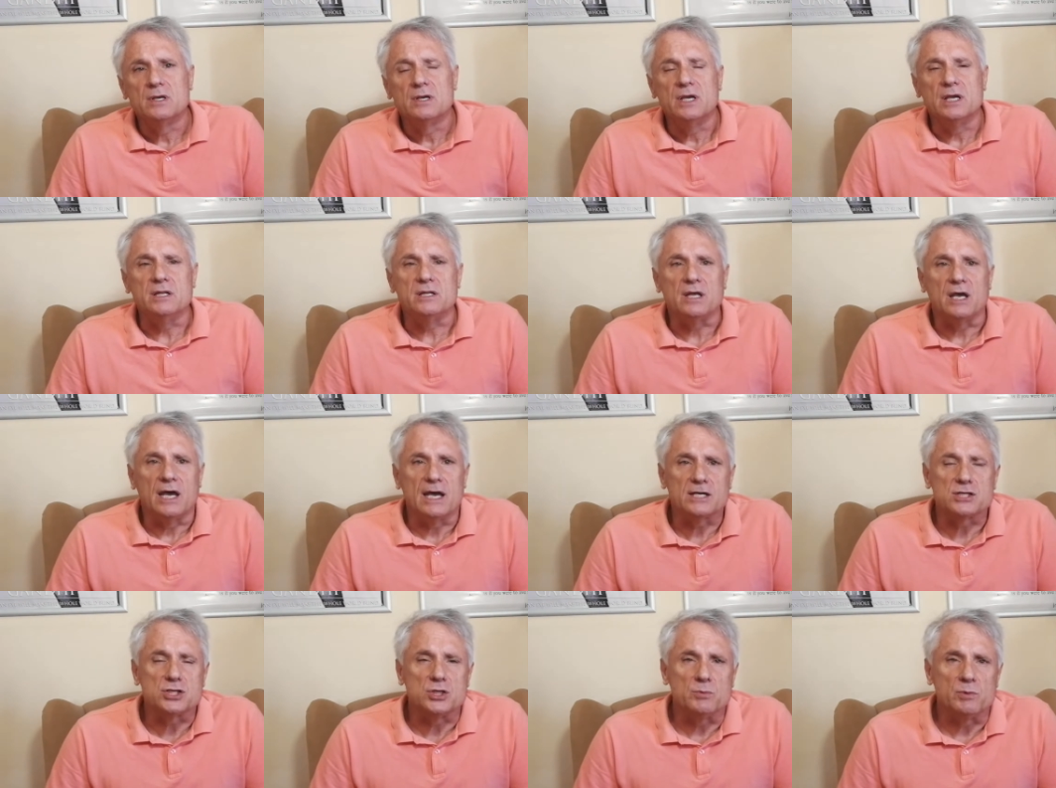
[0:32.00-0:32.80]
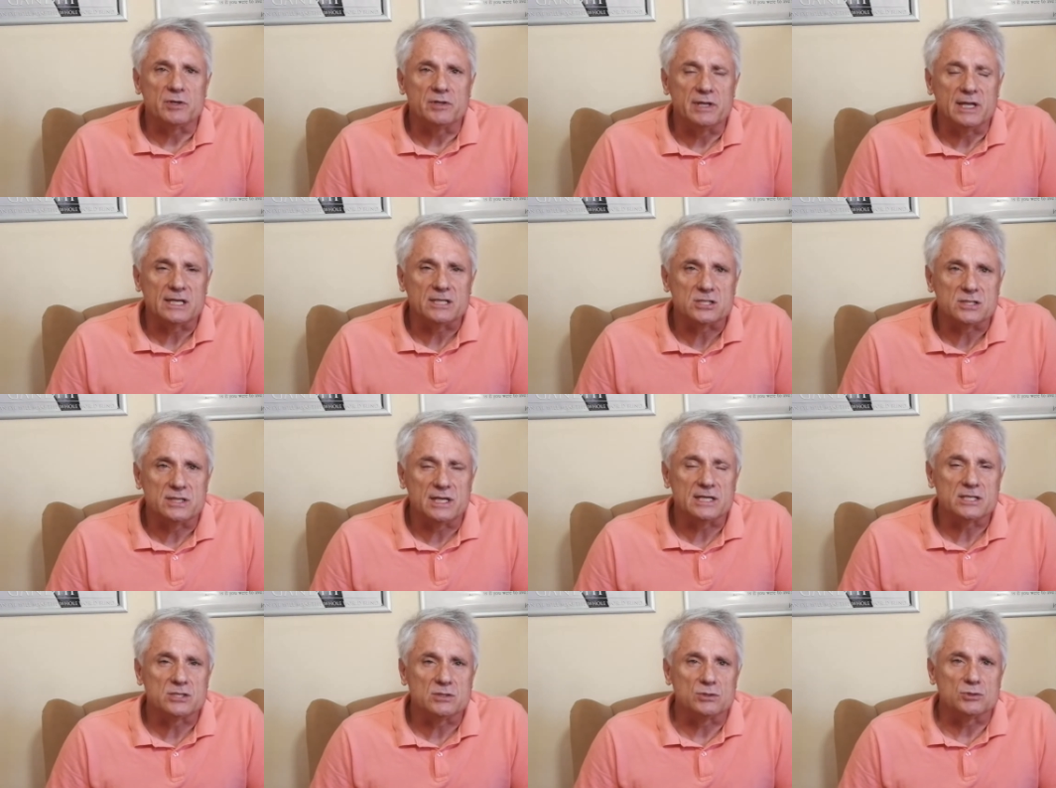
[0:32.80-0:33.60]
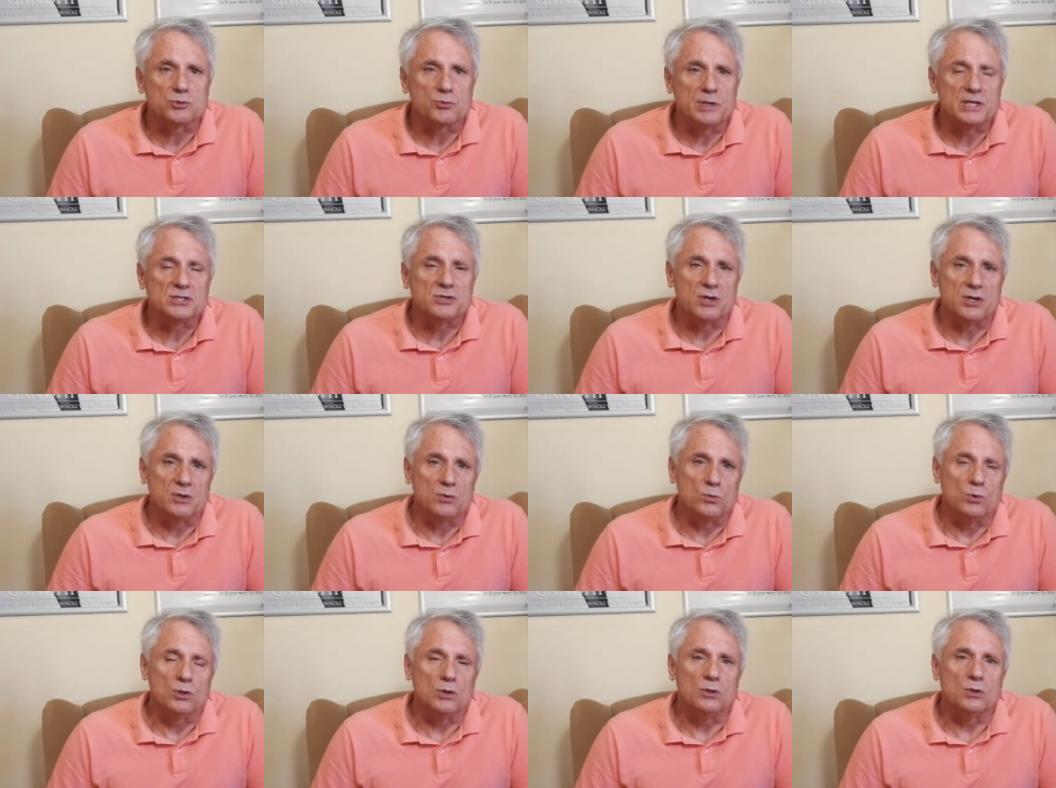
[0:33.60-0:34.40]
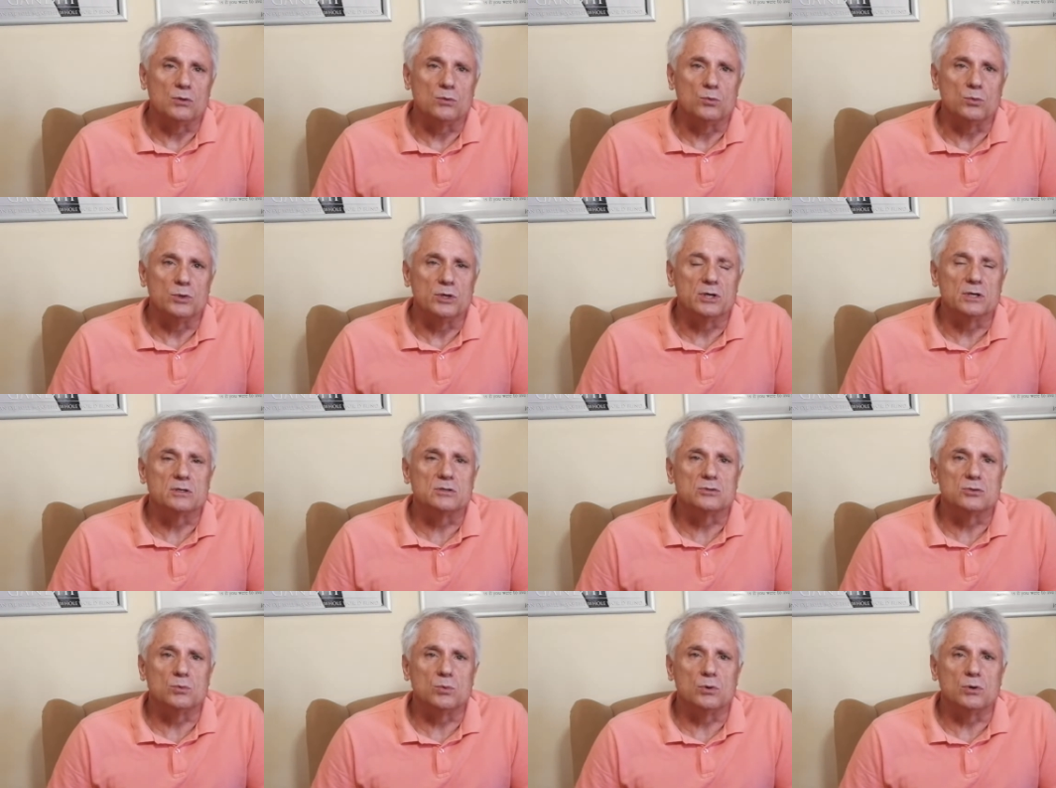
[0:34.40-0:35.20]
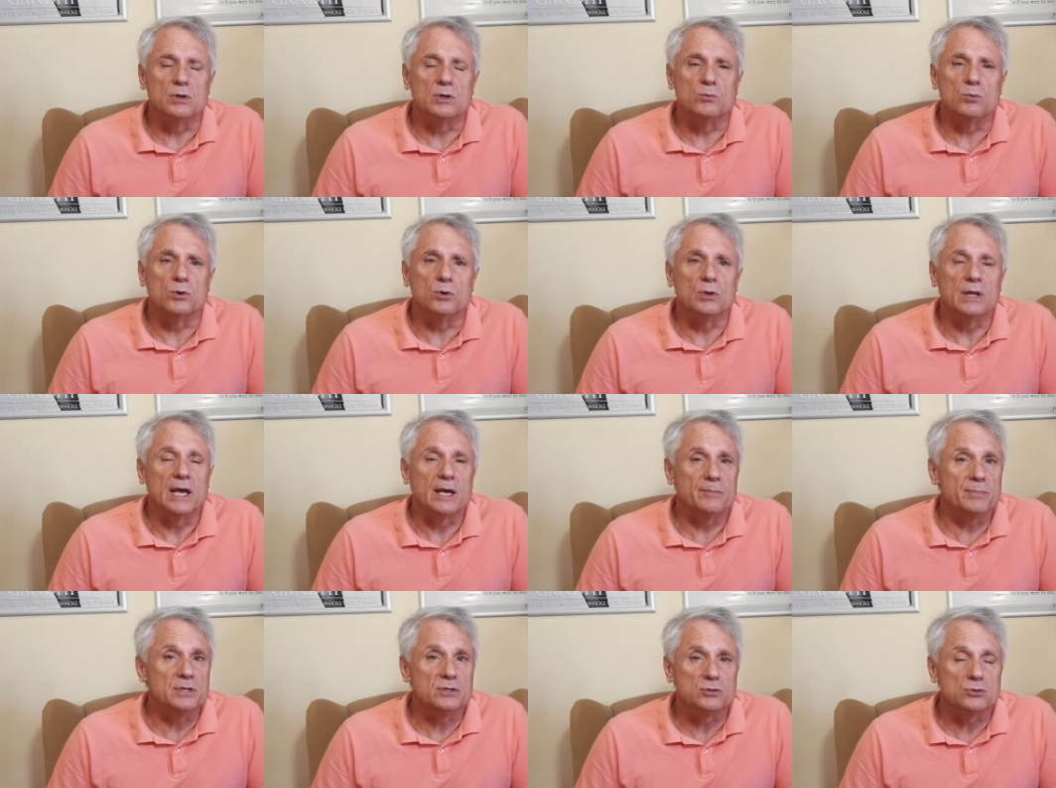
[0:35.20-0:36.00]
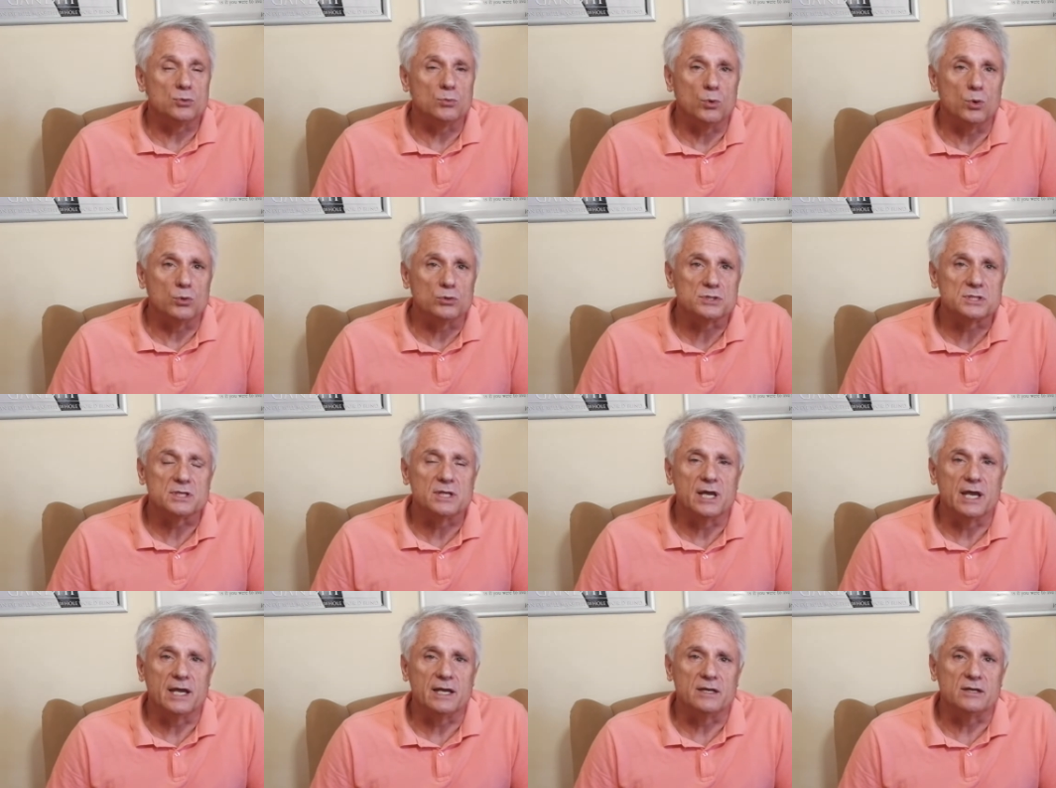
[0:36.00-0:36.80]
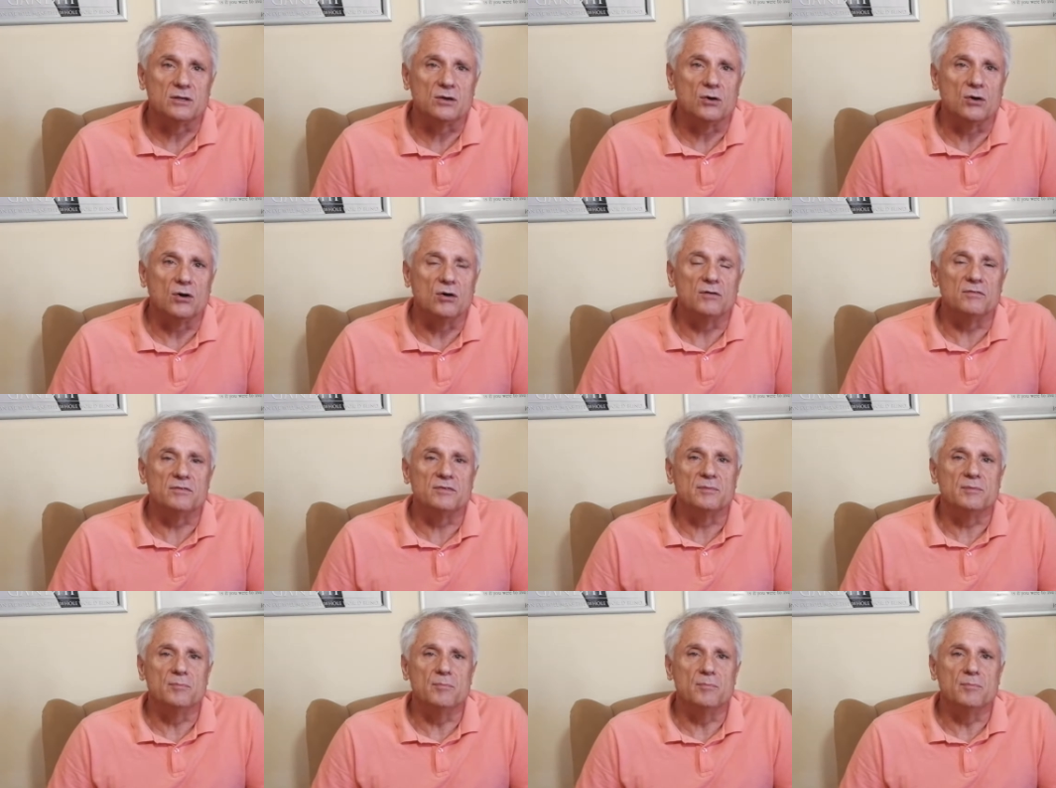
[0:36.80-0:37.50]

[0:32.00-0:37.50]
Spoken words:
interaction with National Treasury will happen towards the end of